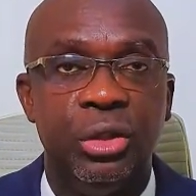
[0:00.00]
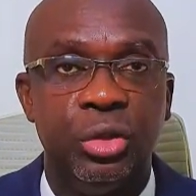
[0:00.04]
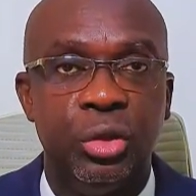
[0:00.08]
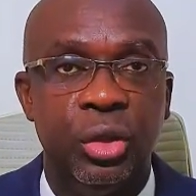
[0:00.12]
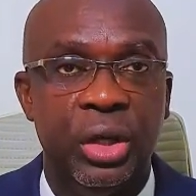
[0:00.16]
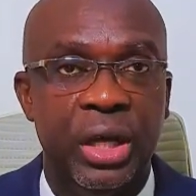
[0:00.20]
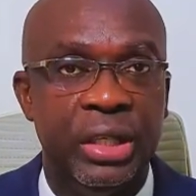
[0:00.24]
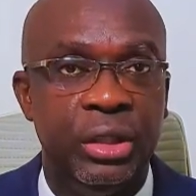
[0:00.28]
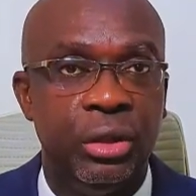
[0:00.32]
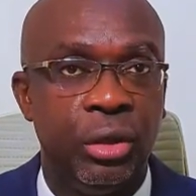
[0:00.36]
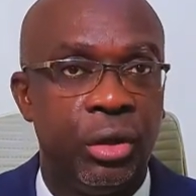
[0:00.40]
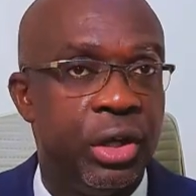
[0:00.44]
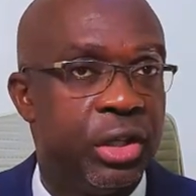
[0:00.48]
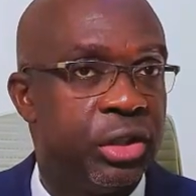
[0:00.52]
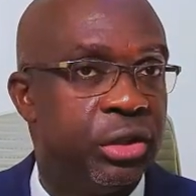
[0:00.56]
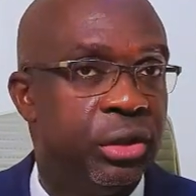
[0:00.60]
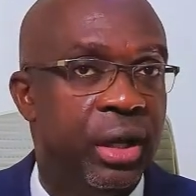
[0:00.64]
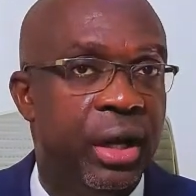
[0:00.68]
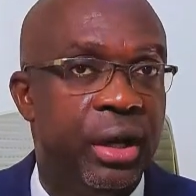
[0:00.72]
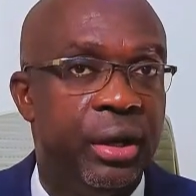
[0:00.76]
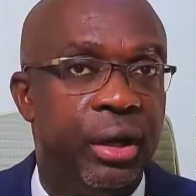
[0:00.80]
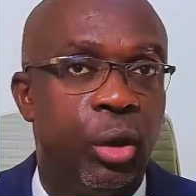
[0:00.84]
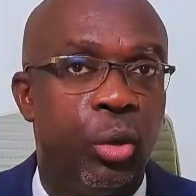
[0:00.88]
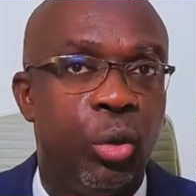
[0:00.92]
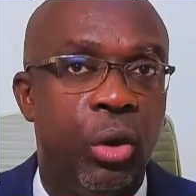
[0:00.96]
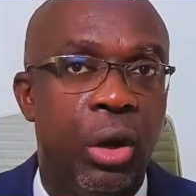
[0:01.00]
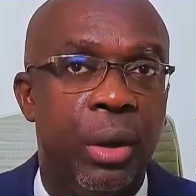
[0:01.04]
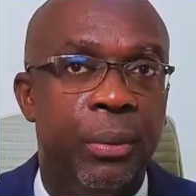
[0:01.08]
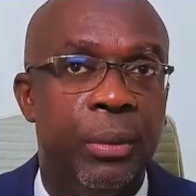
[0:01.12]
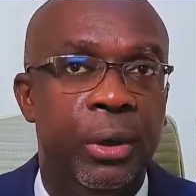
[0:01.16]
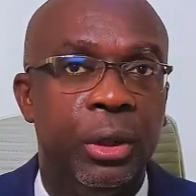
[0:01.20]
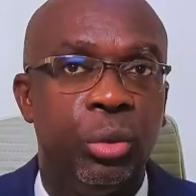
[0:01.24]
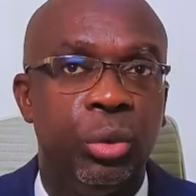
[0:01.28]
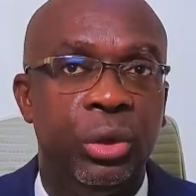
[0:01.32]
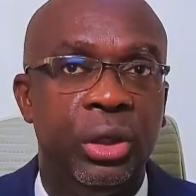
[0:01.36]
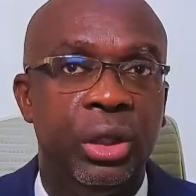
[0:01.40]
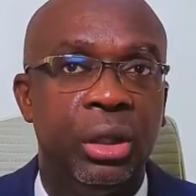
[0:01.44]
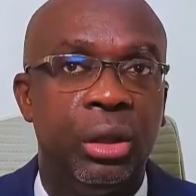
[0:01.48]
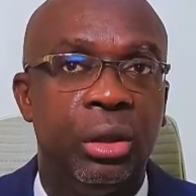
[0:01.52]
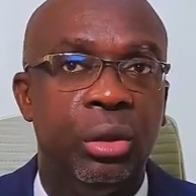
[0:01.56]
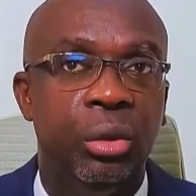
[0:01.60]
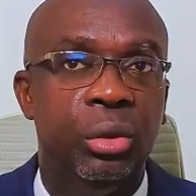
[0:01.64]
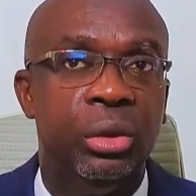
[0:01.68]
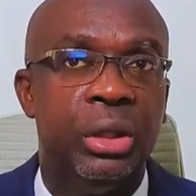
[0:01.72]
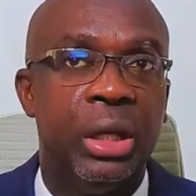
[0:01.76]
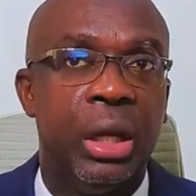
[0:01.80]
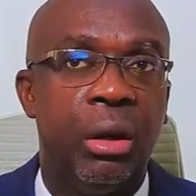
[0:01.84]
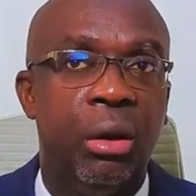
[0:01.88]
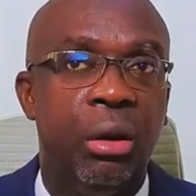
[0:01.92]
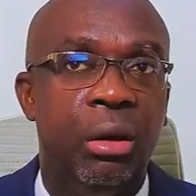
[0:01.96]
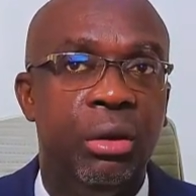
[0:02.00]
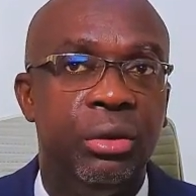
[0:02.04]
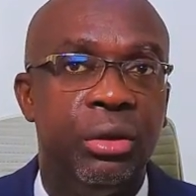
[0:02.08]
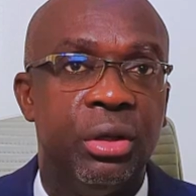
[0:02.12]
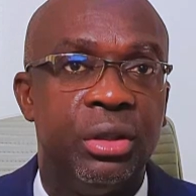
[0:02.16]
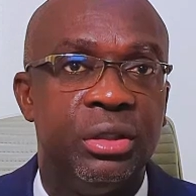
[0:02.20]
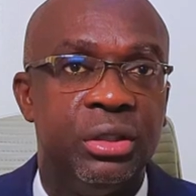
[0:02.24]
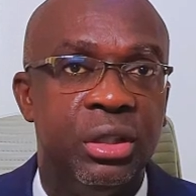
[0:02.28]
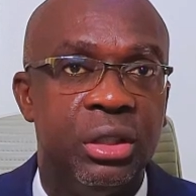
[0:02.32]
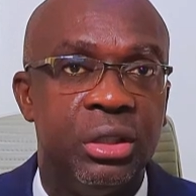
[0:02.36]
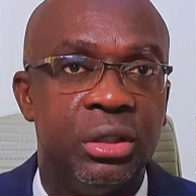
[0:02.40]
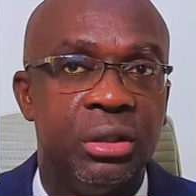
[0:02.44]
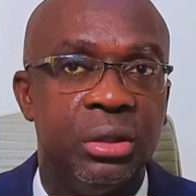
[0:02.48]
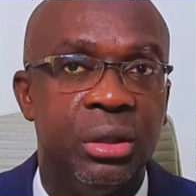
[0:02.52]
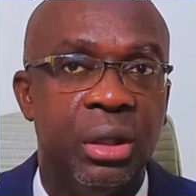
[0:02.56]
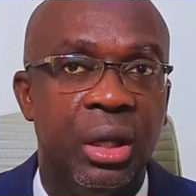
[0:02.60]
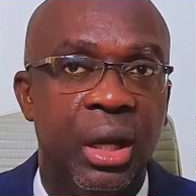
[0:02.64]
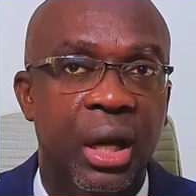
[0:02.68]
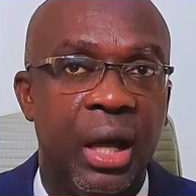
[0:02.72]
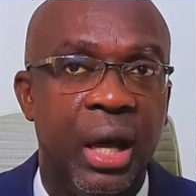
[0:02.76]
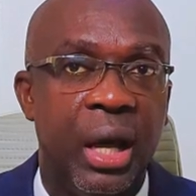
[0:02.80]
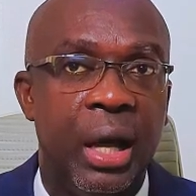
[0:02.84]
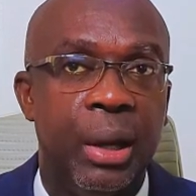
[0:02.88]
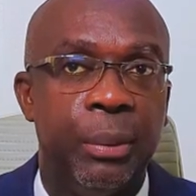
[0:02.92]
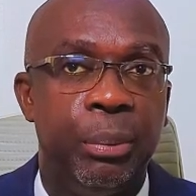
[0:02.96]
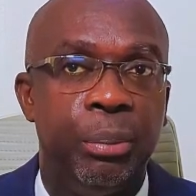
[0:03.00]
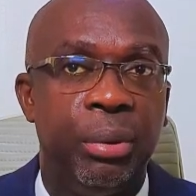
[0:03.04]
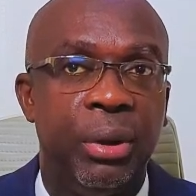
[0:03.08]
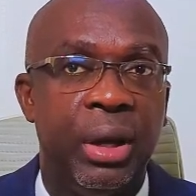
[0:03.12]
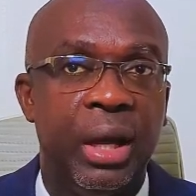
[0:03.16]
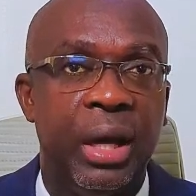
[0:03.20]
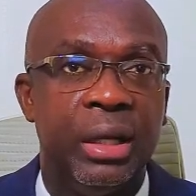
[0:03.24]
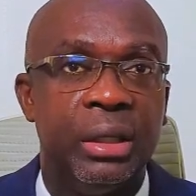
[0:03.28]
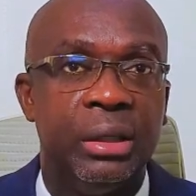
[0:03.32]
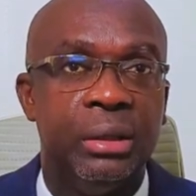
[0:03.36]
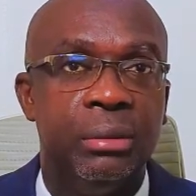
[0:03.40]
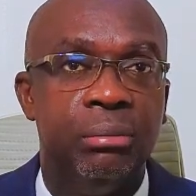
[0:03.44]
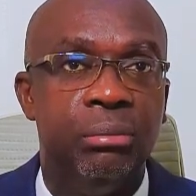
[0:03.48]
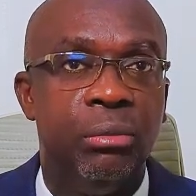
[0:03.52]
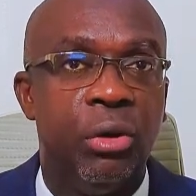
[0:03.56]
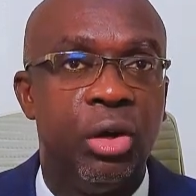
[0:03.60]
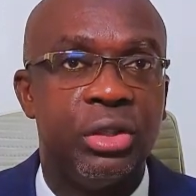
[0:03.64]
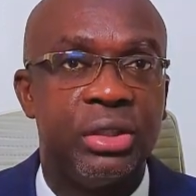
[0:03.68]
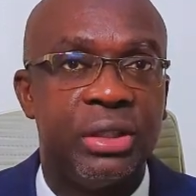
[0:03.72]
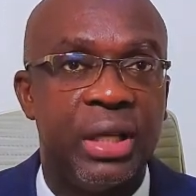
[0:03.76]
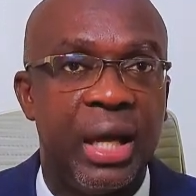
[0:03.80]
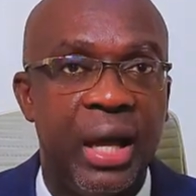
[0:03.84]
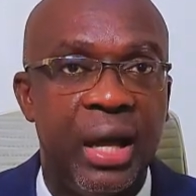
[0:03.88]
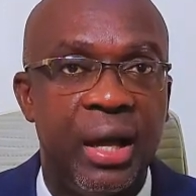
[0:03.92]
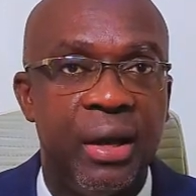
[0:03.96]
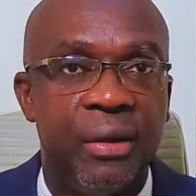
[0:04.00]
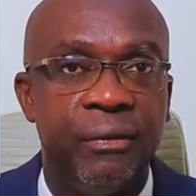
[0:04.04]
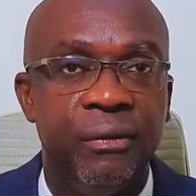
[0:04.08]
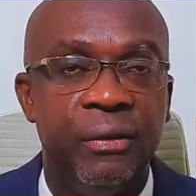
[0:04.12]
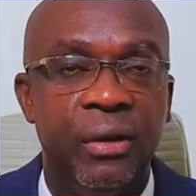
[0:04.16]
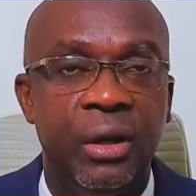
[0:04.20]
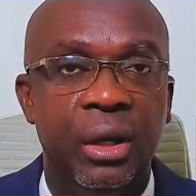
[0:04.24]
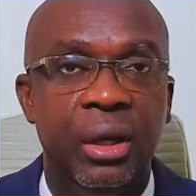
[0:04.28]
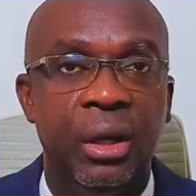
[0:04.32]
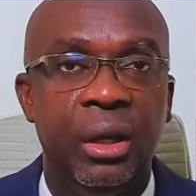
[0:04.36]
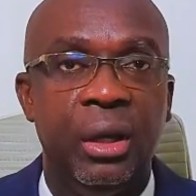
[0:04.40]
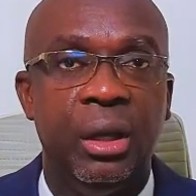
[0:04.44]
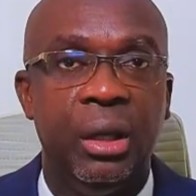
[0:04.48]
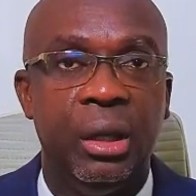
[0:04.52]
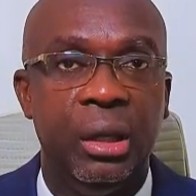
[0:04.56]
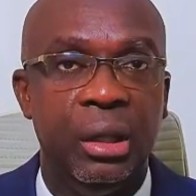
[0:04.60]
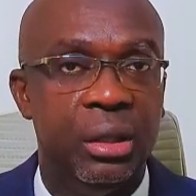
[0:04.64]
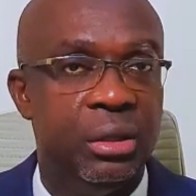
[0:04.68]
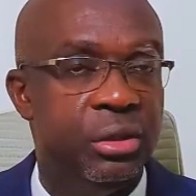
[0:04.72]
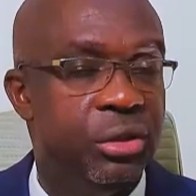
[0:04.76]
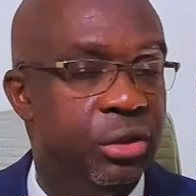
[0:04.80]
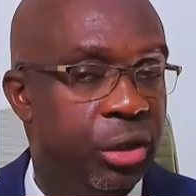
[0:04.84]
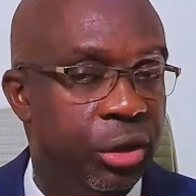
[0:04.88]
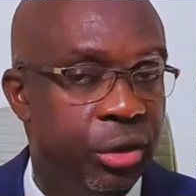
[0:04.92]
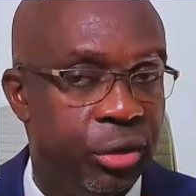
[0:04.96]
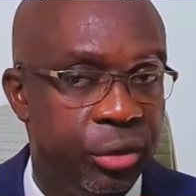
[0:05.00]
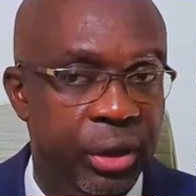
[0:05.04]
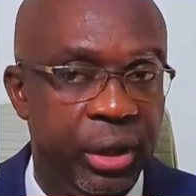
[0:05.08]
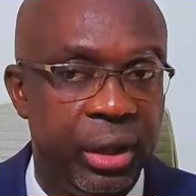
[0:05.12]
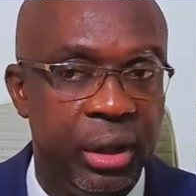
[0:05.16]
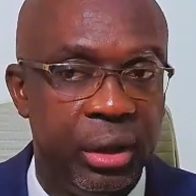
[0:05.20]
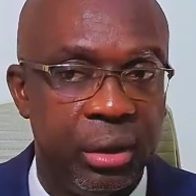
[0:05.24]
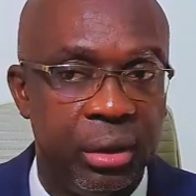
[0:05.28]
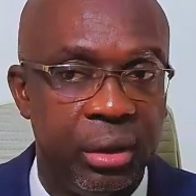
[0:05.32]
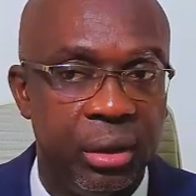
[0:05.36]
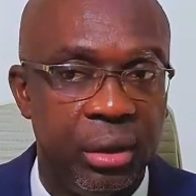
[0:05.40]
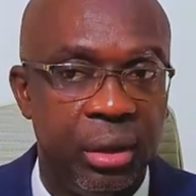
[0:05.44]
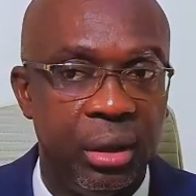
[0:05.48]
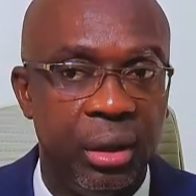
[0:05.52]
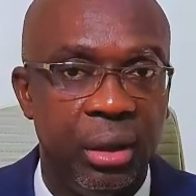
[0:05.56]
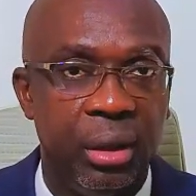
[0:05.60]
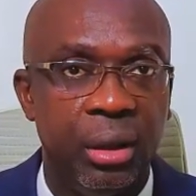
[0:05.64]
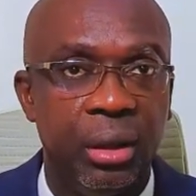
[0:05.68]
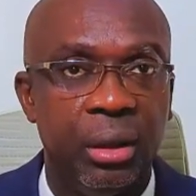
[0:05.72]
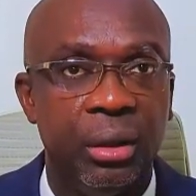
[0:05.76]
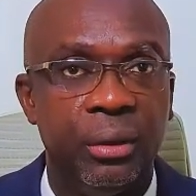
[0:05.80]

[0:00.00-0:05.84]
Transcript: So educational requirement will include that all nurses applying must have a degree